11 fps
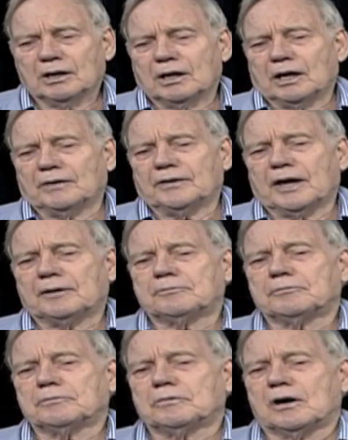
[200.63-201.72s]
And that
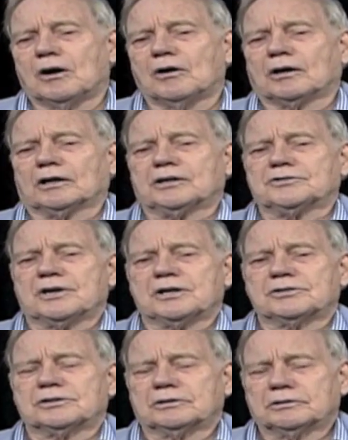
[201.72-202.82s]

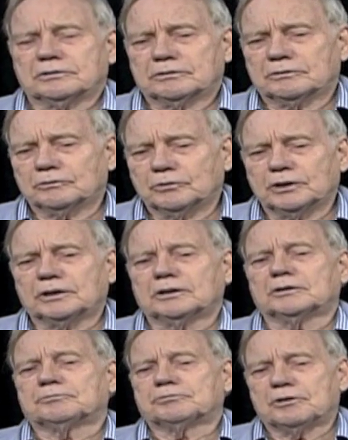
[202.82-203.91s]
organization
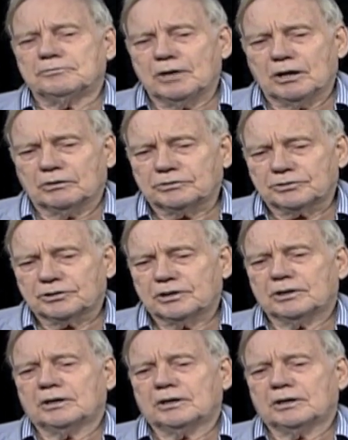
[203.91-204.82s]
will promote